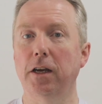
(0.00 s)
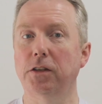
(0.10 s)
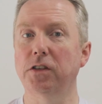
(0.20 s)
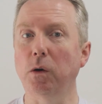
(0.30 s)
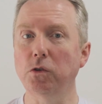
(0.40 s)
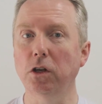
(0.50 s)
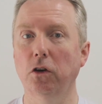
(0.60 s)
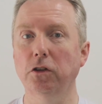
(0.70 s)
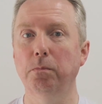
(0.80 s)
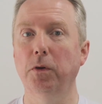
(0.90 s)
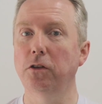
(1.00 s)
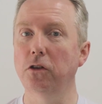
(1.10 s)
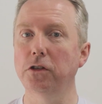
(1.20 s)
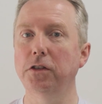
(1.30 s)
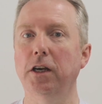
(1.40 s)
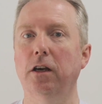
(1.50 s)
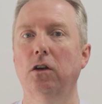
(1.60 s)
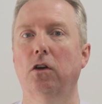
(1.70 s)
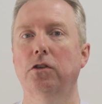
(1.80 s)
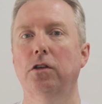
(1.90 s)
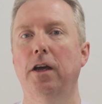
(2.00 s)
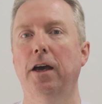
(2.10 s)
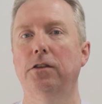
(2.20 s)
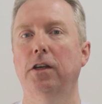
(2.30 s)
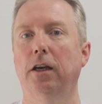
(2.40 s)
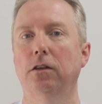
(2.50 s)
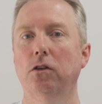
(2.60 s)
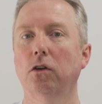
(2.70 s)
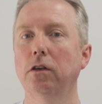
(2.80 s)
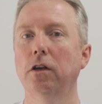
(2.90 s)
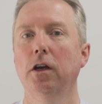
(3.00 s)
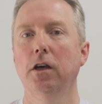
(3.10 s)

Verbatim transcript: It sounds a lot, but it doesn't take a lot uh, to get done.